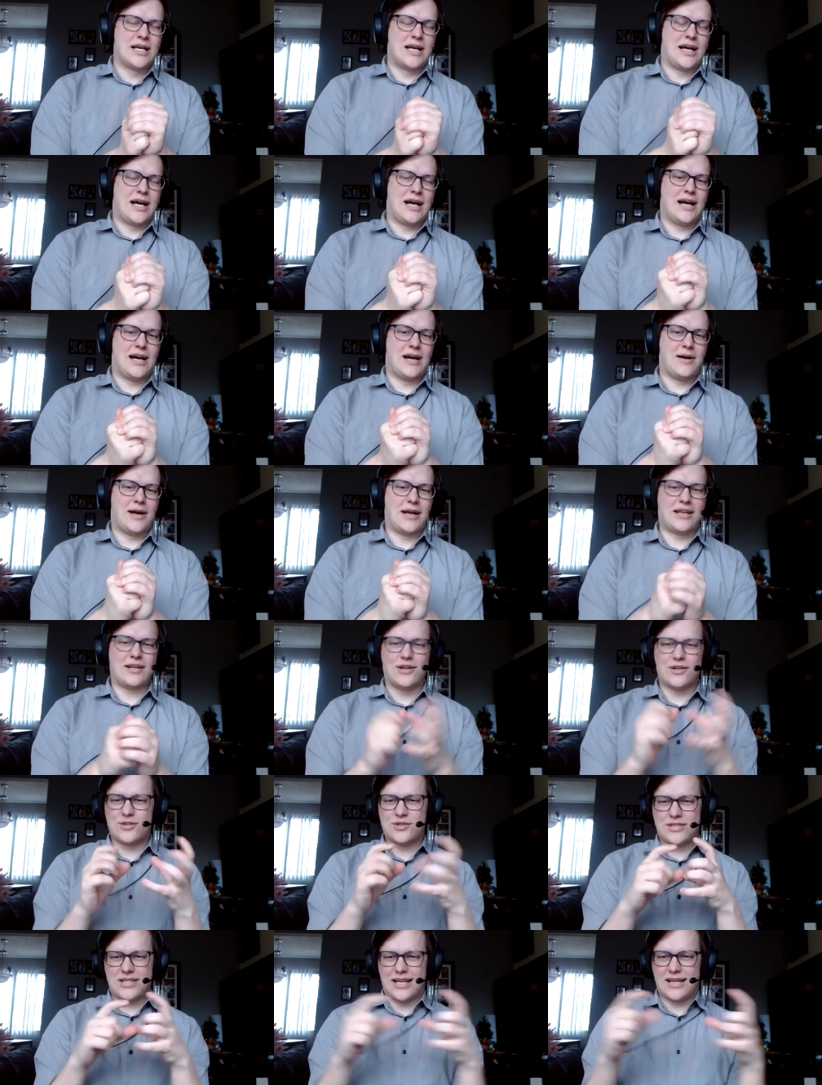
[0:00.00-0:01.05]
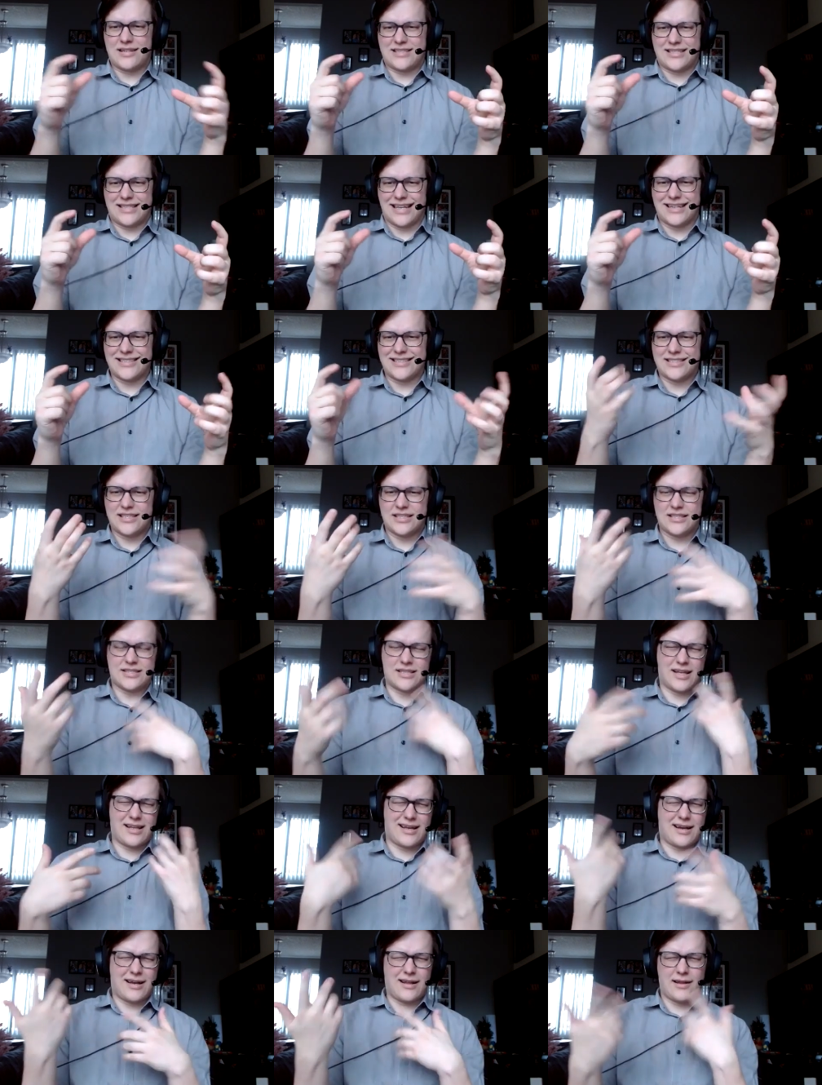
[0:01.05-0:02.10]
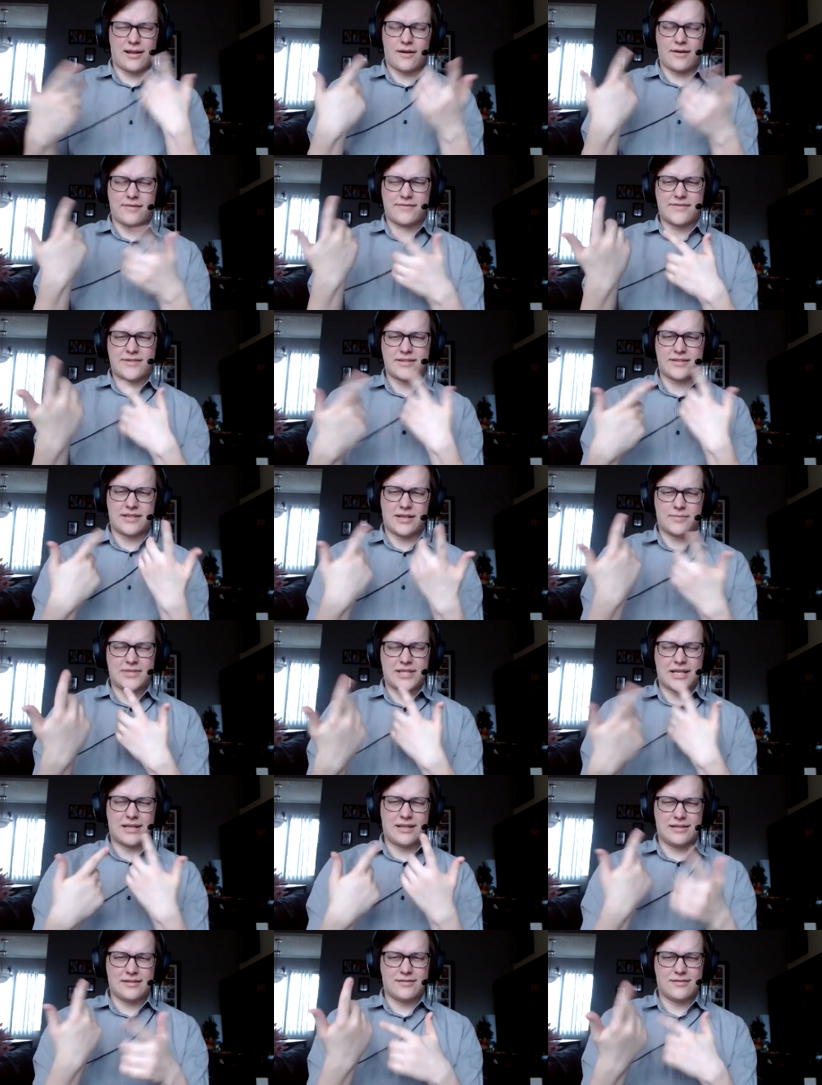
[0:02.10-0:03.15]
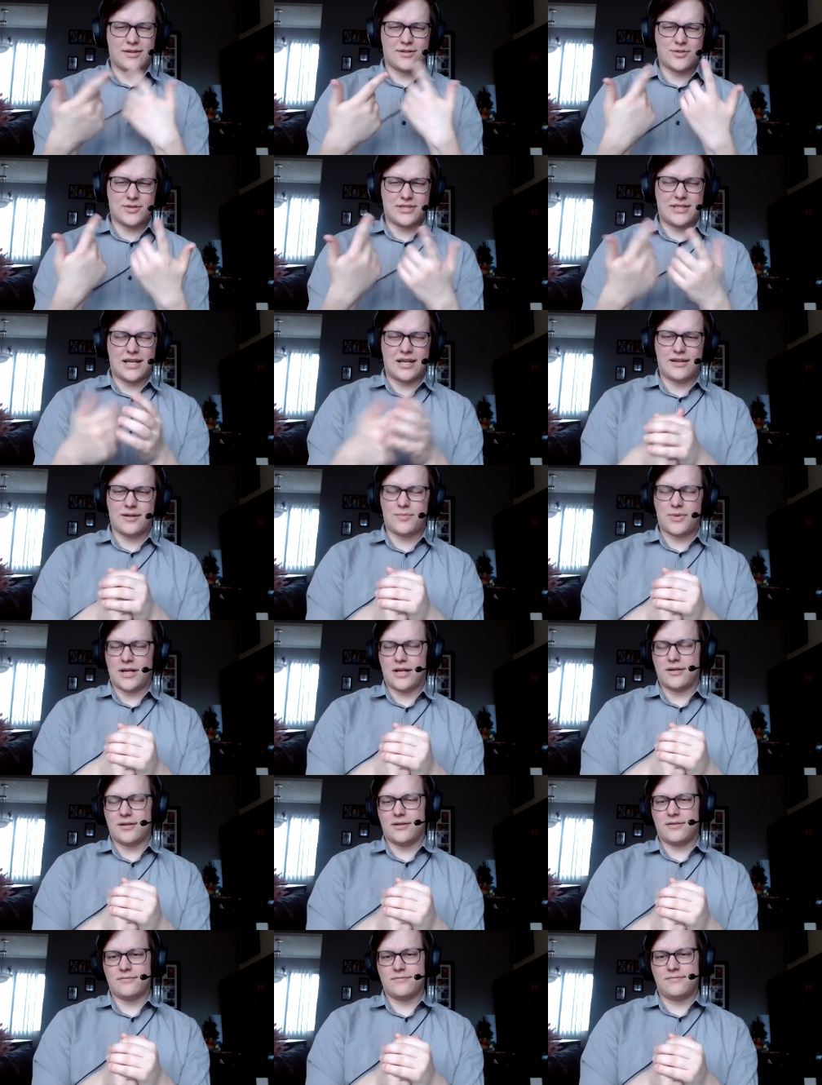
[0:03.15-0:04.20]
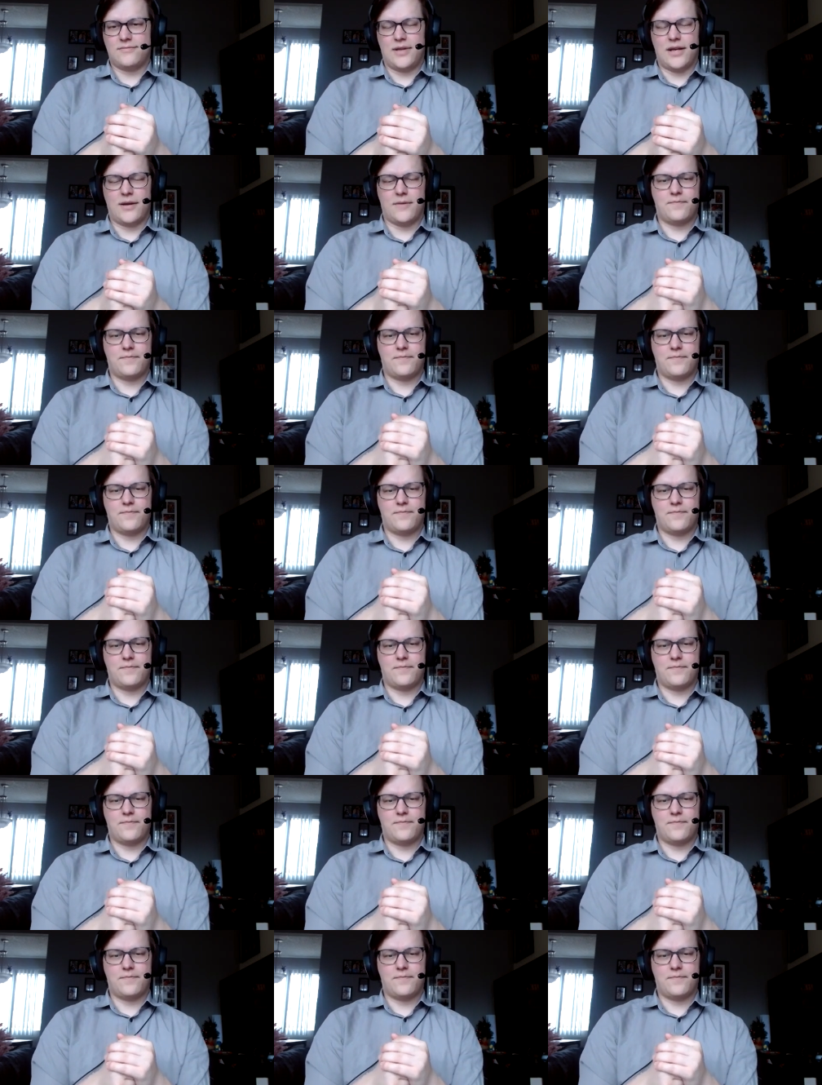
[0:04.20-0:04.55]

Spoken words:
I can understand sentences. Oftentimes I can understand it, but I don't. Yeah.